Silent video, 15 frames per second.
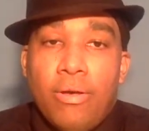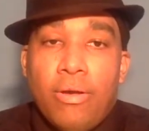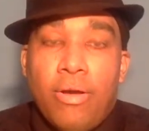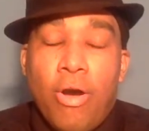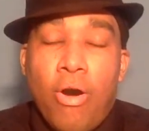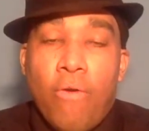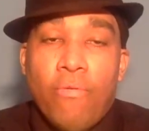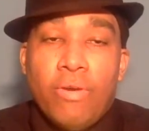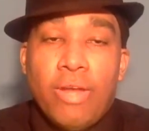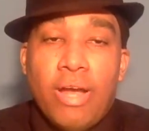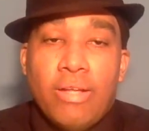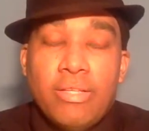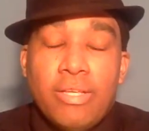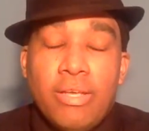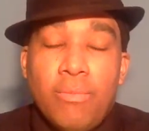
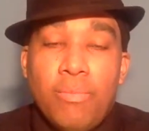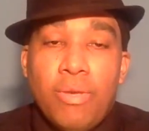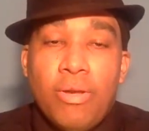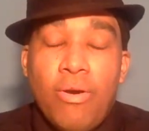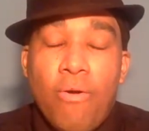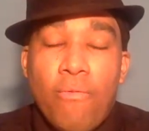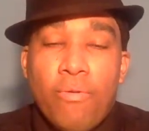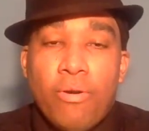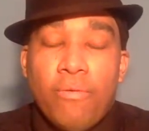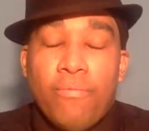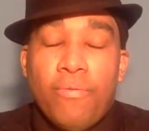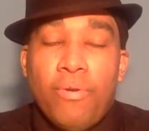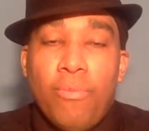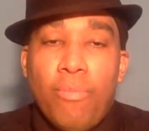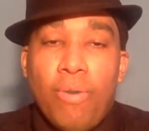COVID-19 being over in a
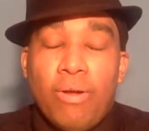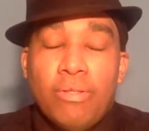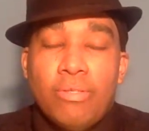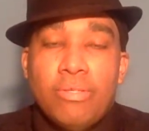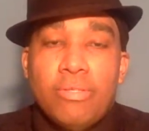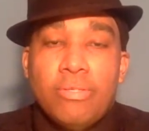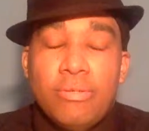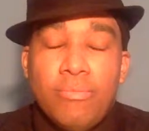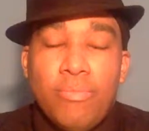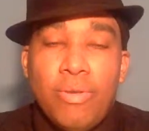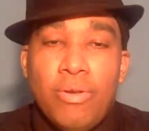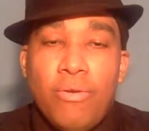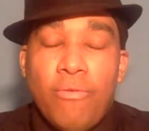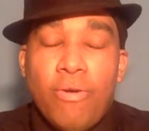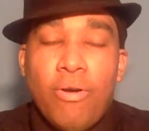few months,
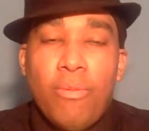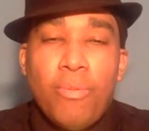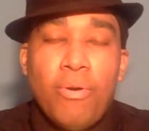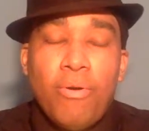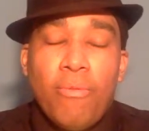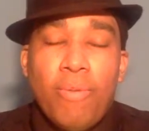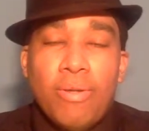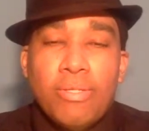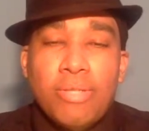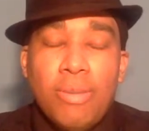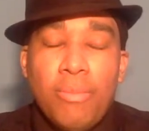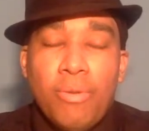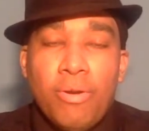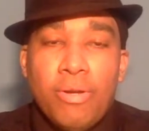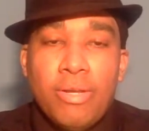it'll be over by summer.